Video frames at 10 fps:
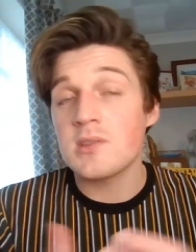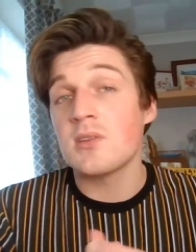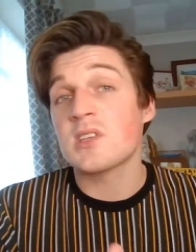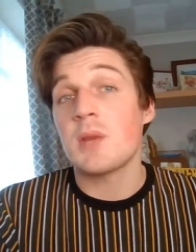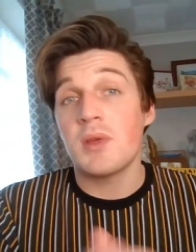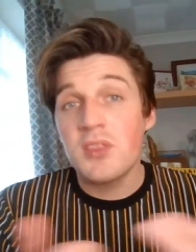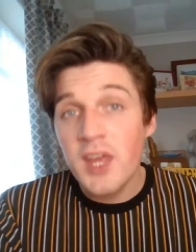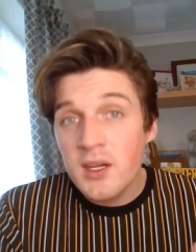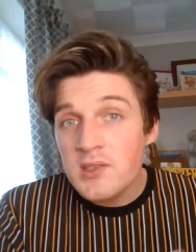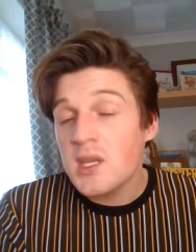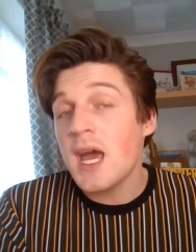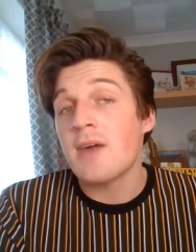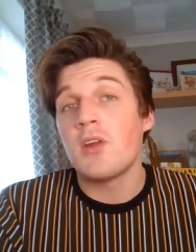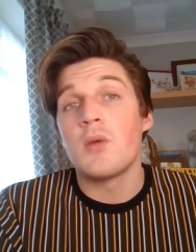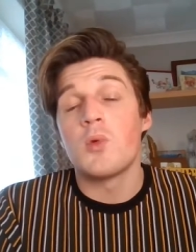So it's going to be thicker. It's going to
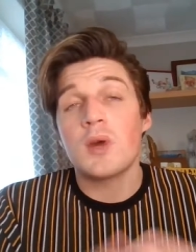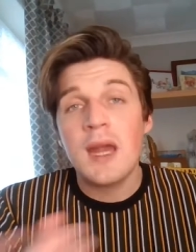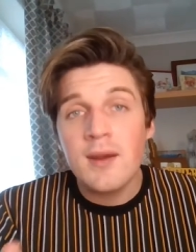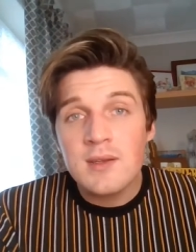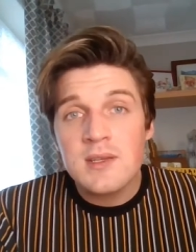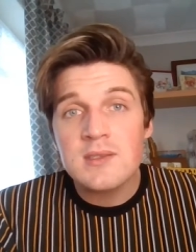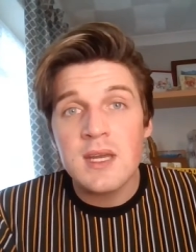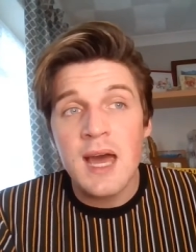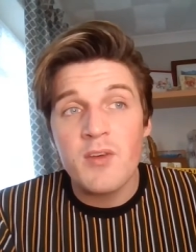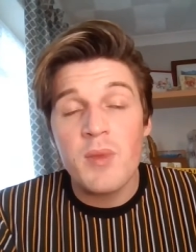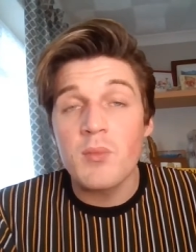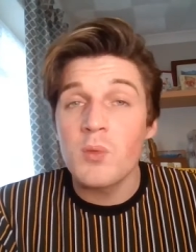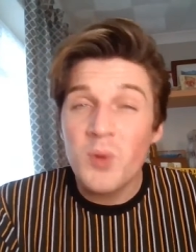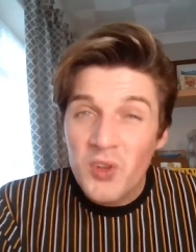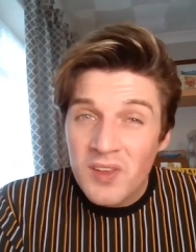have a lot more character. It's going to have a bit
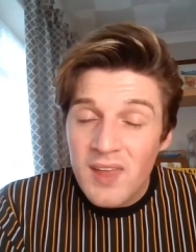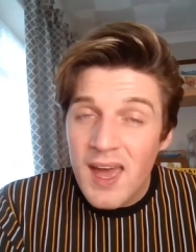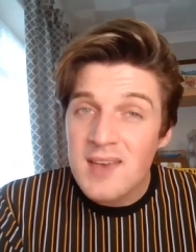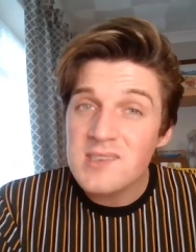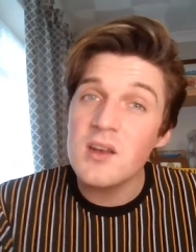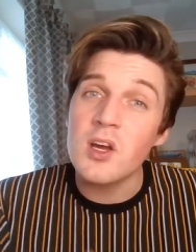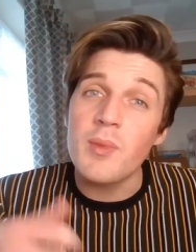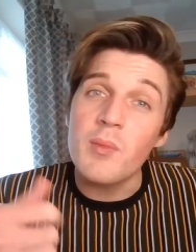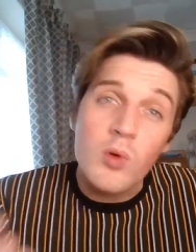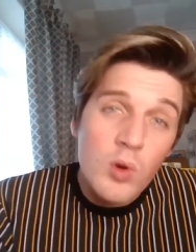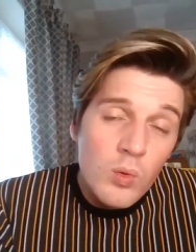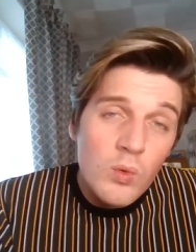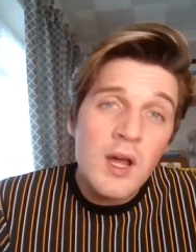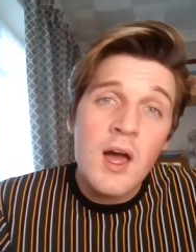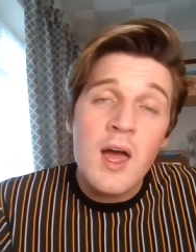more body in the hair. It's going to look a bit more
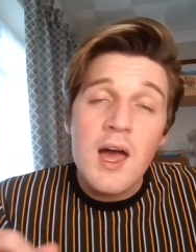cooler.